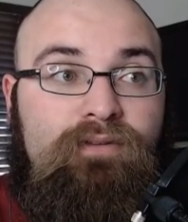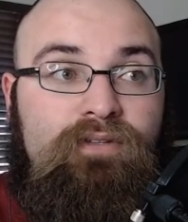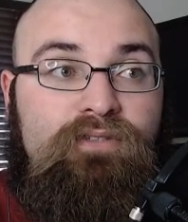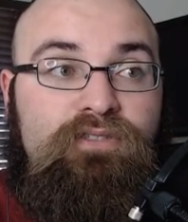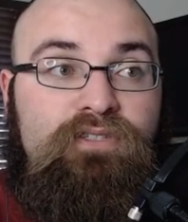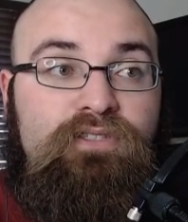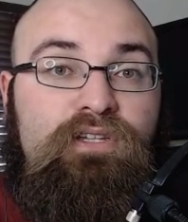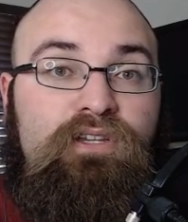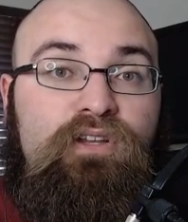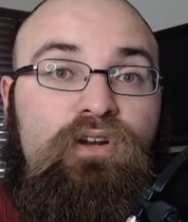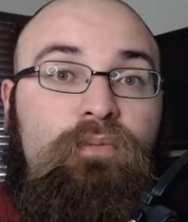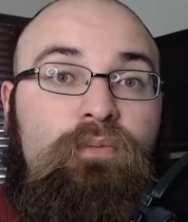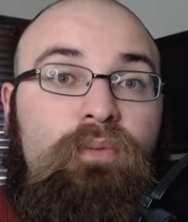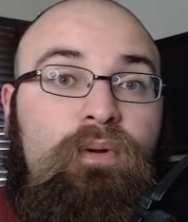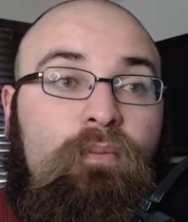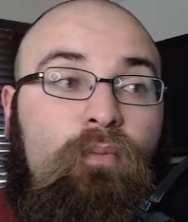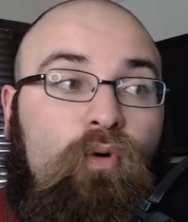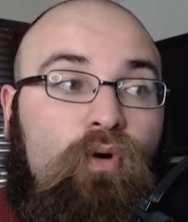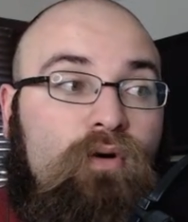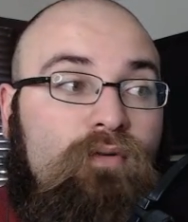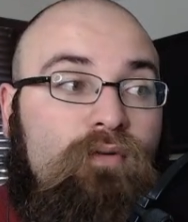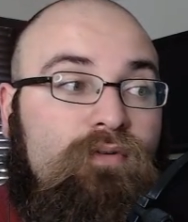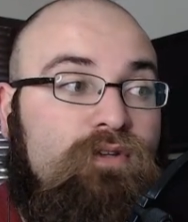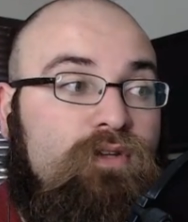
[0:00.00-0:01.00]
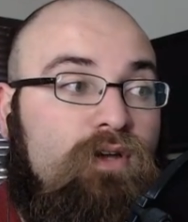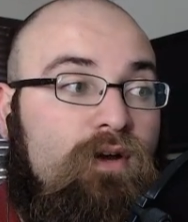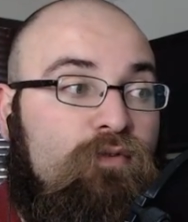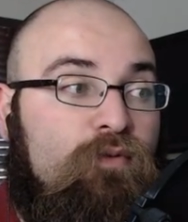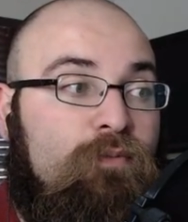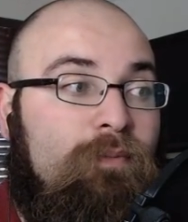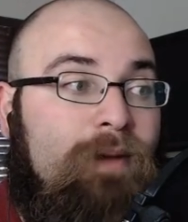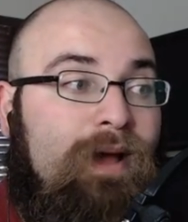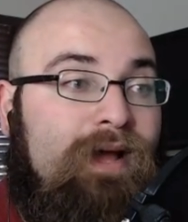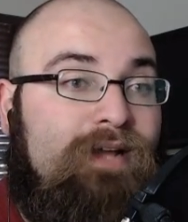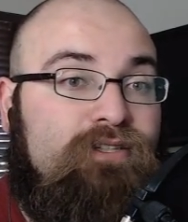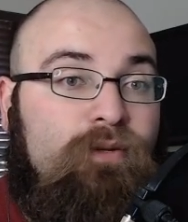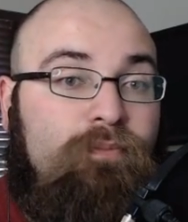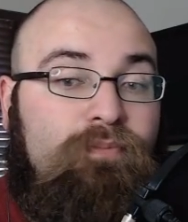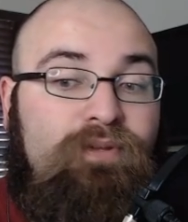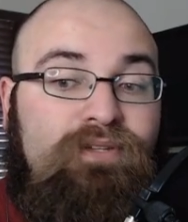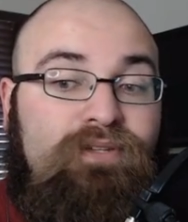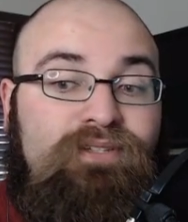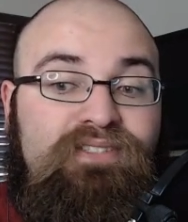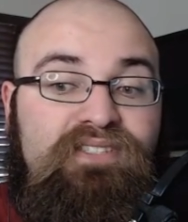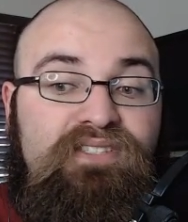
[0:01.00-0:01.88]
This is a little bit more of a tougher matchup.